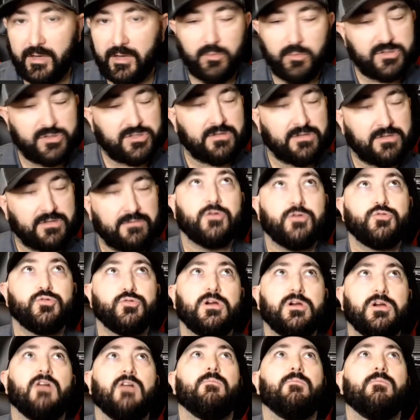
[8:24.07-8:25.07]
which the federal
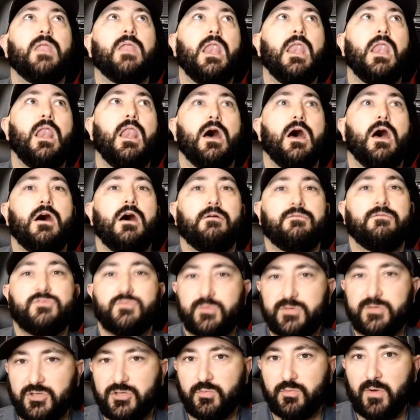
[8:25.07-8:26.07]
government loves,
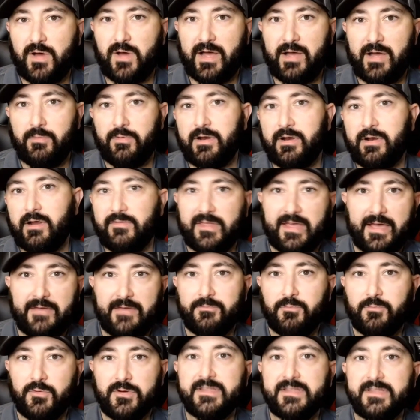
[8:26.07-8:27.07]
which is why whenever they have
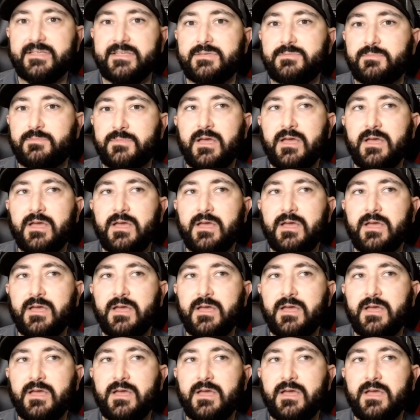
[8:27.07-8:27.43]
one of these